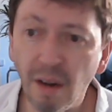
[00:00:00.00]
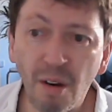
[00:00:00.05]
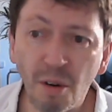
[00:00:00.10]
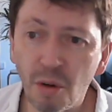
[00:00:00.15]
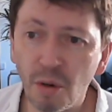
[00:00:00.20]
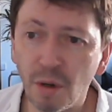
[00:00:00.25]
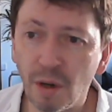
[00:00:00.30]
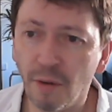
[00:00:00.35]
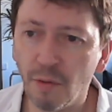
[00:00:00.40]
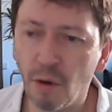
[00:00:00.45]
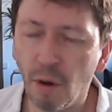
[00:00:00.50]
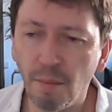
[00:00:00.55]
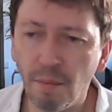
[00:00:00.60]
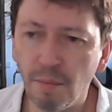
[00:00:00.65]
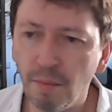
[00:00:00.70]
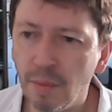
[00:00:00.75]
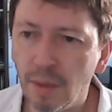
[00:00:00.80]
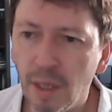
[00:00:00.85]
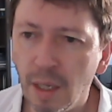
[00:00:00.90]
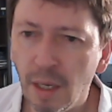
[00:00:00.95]
good, I've got
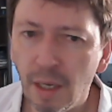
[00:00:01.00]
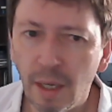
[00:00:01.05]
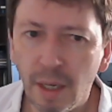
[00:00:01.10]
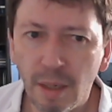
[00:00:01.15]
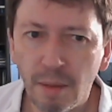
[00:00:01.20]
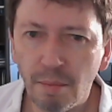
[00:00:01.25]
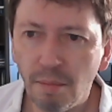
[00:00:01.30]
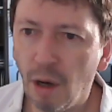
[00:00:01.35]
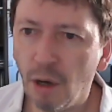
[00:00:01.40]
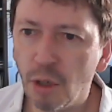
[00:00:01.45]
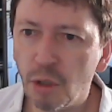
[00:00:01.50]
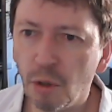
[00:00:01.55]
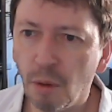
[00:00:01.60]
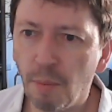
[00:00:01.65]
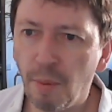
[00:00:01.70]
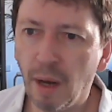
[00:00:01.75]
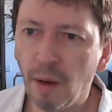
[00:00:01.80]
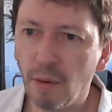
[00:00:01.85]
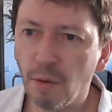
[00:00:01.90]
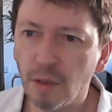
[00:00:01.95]
Martial
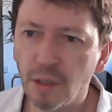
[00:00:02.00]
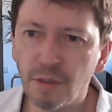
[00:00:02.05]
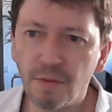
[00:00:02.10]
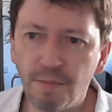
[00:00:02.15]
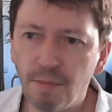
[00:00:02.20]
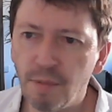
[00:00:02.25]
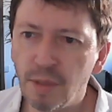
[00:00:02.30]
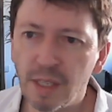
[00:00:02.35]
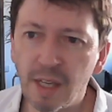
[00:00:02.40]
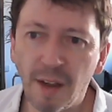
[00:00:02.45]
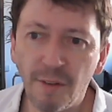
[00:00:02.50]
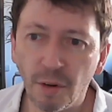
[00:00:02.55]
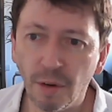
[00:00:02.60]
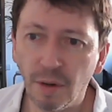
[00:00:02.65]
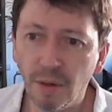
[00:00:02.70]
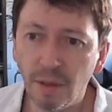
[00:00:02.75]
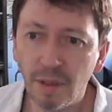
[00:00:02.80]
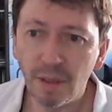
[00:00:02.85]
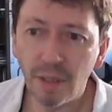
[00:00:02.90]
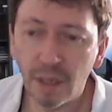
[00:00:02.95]
Powers 7.
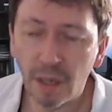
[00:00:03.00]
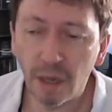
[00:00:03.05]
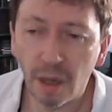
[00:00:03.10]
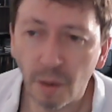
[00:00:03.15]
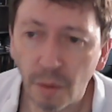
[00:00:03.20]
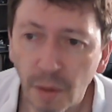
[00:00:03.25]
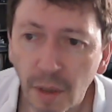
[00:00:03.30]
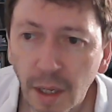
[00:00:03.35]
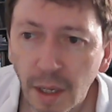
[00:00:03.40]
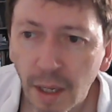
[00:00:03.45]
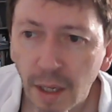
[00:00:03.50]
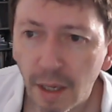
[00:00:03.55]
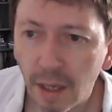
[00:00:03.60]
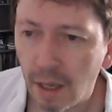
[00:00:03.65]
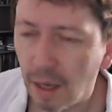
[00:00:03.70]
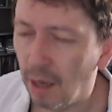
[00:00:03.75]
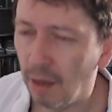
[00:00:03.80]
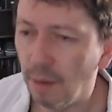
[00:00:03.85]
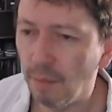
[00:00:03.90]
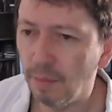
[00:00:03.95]
There's
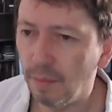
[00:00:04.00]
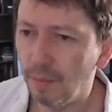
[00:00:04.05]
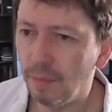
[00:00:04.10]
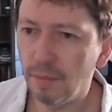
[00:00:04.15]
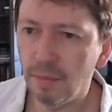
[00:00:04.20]
no.